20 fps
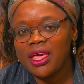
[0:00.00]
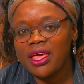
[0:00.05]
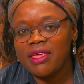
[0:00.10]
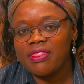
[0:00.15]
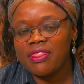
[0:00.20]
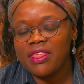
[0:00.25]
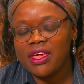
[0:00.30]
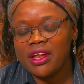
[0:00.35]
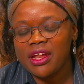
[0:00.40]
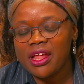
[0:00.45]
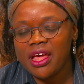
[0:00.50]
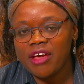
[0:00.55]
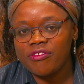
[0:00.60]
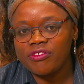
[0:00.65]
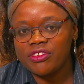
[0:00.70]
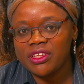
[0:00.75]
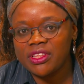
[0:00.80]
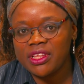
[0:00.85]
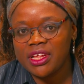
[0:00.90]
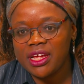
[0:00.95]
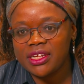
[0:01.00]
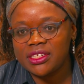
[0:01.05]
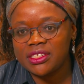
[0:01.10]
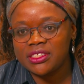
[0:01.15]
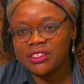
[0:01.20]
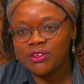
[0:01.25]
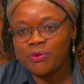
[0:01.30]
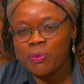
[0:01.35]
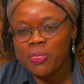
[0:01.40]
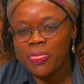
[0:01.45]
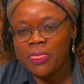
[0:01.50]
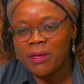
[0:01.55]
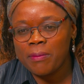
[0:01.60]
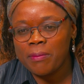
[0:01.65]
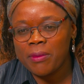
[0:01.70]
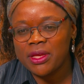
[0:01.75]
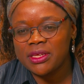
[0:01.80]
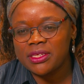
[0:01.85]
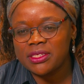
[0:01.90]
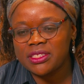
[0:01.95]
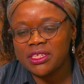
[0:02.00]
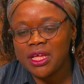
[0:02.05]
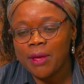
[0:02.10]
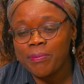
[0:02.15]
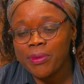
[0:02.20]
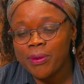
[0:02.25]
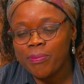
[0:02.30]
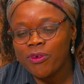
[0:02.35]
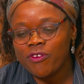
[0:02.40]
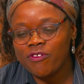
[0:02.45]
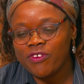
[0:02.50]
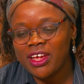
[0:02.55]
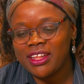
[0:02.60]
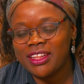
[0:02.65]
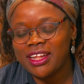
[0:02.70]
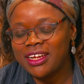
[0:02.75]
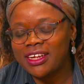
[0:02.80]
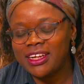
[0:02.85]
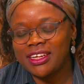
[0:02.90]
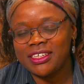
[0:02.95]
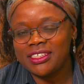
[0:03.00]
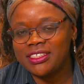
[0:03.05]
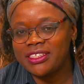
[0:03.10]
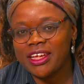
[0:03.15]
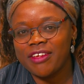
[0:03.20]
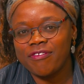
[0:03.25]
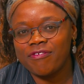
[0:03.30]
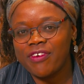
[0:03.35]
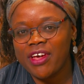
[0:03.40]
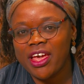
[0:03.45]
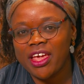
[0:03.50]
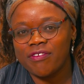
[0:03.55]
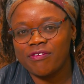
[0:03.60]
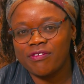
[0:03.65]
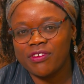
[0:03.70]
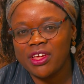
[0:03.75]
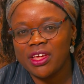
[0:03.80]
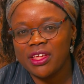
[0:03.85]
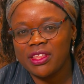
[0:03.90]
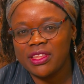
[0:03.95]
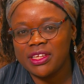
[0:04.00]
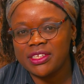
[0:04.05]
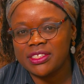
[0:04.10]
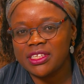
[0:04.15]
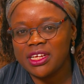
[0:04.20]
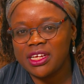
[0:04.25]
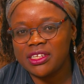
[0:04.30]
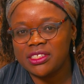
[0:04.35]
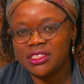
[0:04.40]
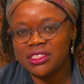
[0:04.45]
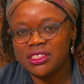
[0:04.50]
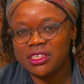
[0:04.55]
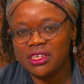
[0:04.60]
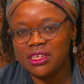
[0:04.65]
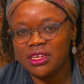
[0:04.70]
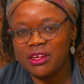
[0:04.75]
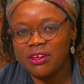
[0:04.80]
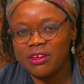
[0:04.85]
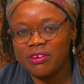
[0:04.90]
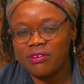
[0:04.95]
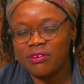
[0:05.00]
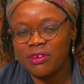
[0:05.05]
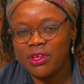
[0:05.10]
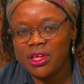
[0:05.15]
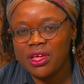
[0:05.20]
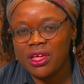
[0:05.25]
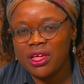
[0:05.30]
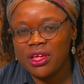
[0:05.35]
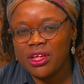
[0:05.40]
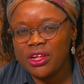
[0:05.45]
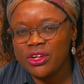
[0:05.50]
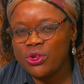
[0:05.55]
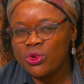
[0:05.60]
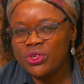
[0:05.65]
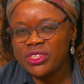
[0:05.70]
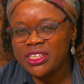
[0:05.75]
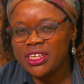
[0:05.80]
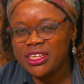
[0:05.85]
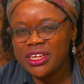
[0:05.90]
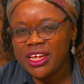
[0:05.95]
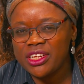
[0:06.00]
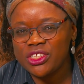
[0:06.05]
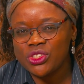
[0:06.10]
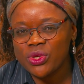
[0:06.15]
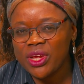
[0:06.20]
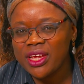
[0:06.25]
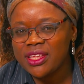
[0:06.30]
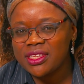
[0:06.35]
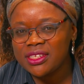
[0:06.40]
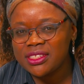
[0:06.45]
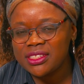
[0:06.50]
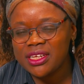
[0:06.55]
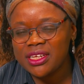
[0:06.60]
And then after that, some people find that in day 5, they start not enjoying the